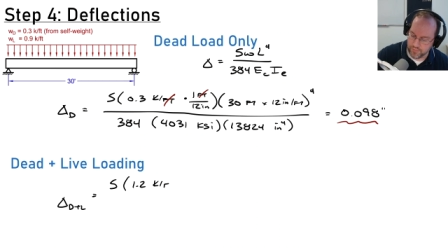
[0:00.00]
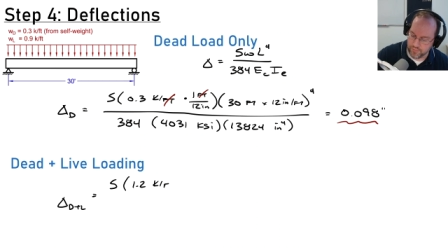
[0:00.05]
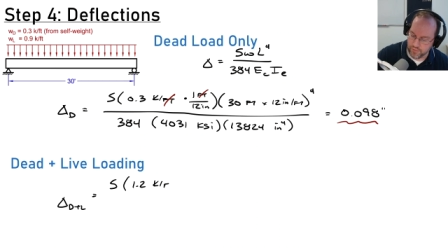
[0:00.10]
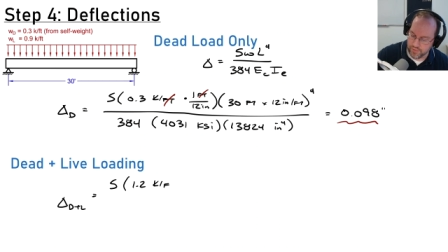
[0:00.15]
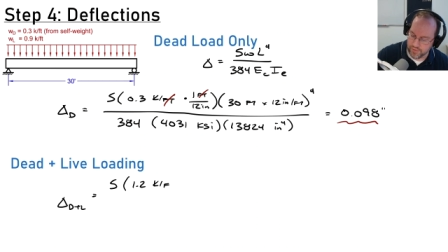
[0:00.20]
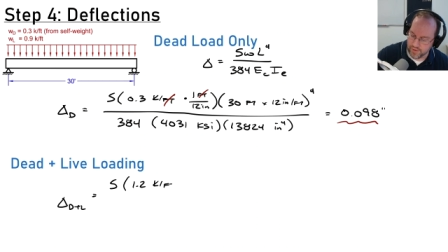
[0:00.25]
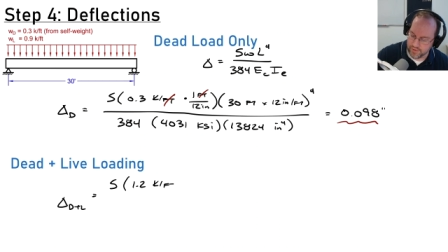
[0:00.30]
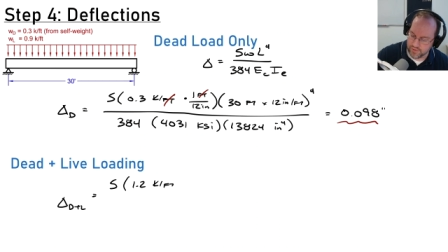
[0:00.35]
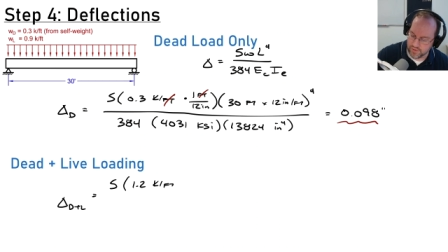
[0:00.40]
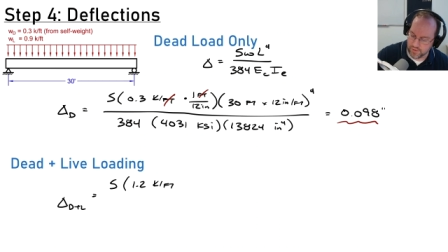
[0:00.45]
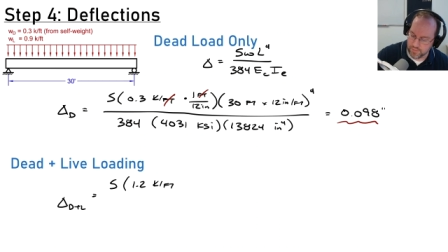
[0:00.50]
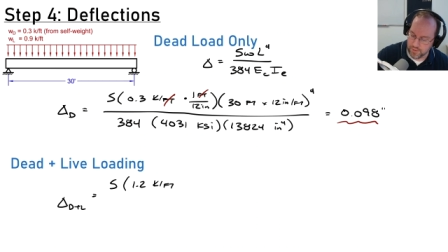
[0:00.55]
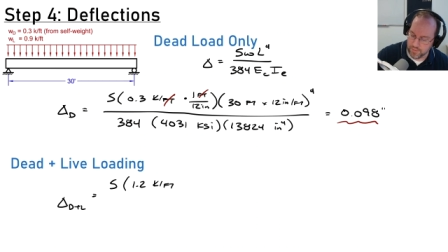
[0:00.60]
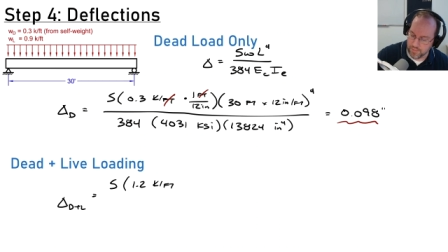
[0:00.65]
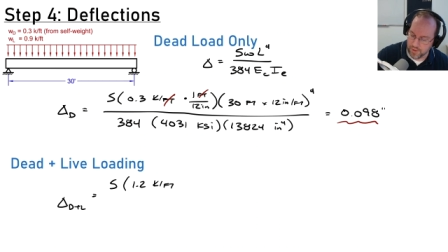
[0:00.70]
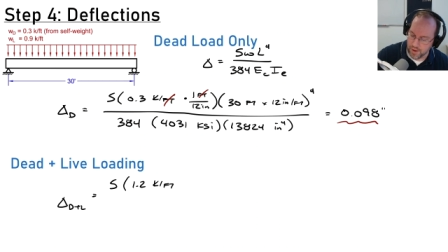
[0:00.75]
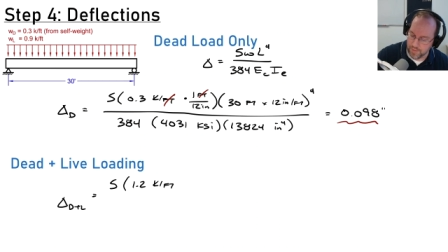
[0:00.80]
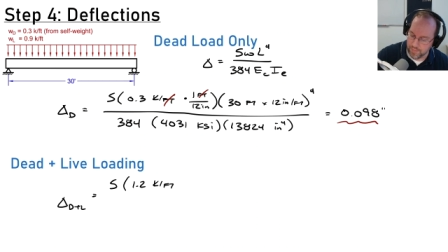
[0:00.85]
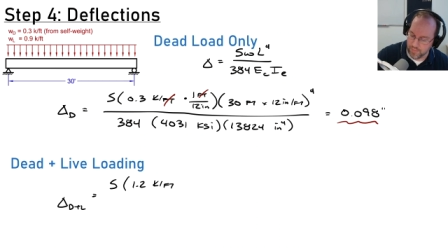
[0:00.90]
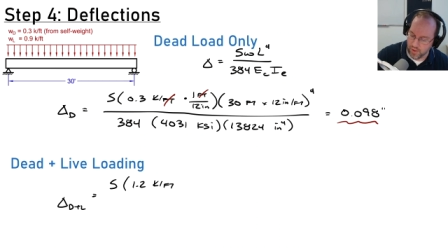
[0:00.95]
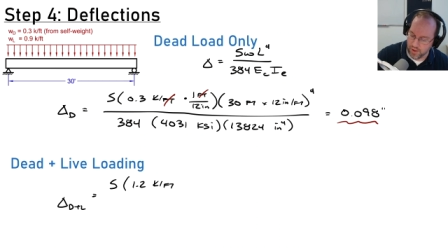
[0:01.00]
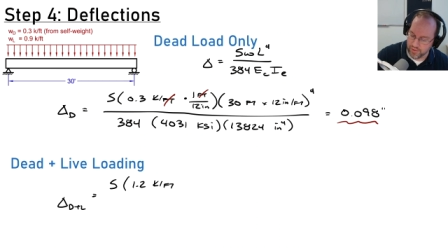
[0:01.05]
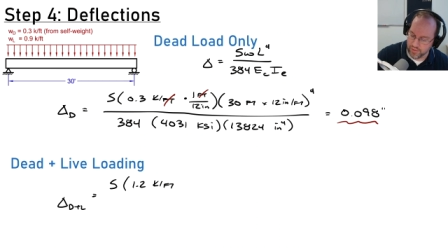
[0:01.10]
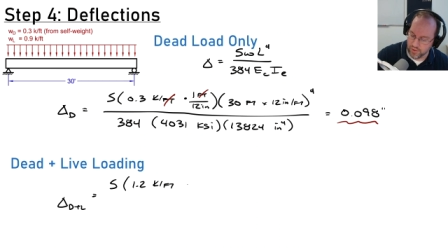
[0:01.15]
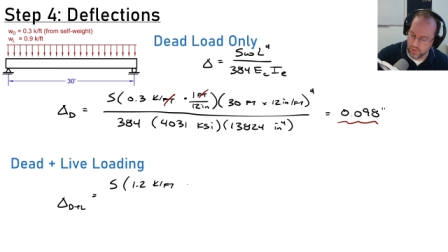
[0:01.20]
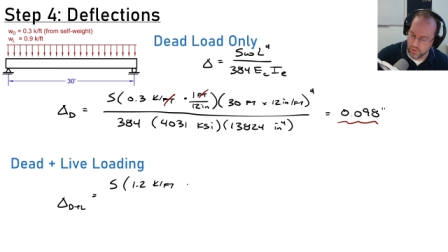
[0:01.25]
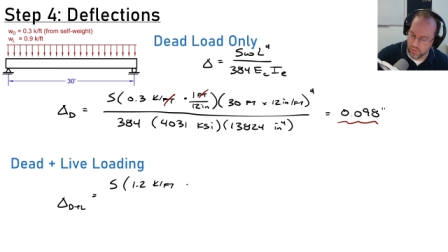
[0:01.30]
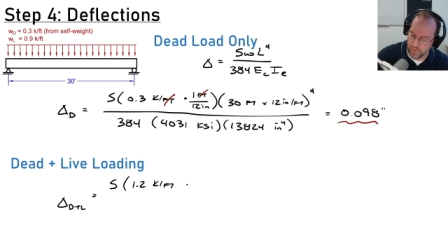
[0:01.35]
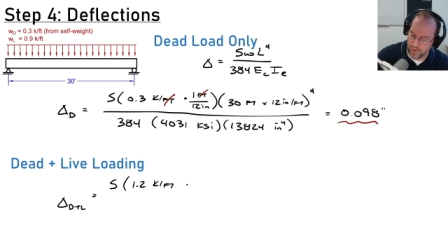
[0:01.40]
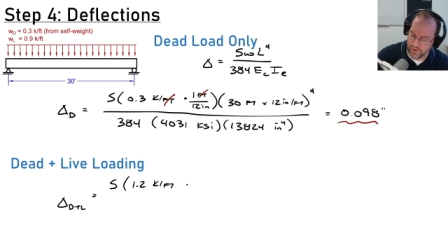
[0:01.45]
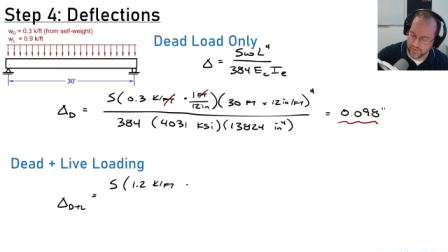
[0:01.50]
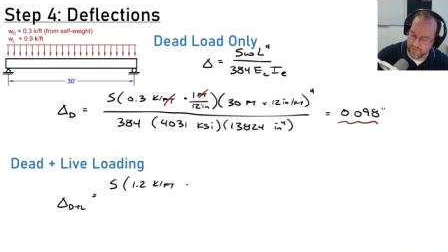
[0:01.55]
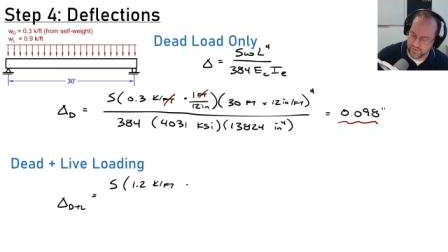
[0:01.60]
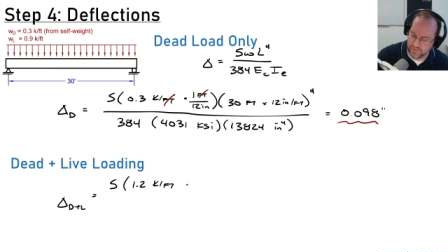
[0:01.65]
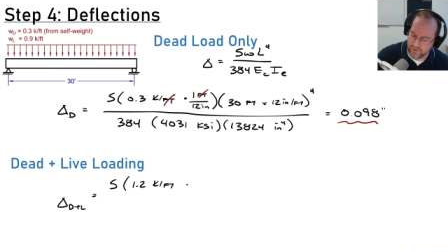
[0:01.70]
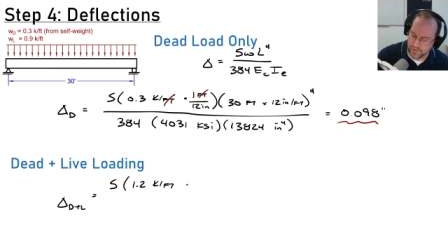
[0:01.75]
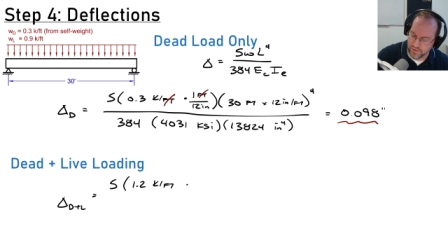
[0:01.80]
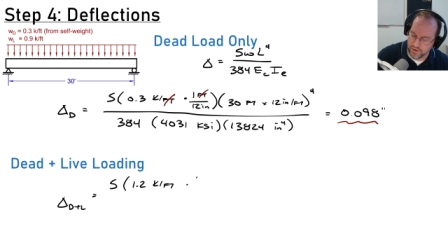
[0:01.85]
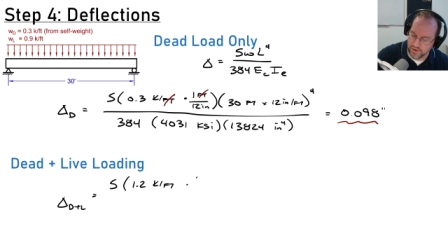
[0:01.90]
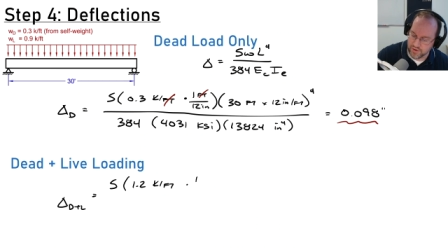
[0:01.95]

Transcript: That's going to be my applied load. I still need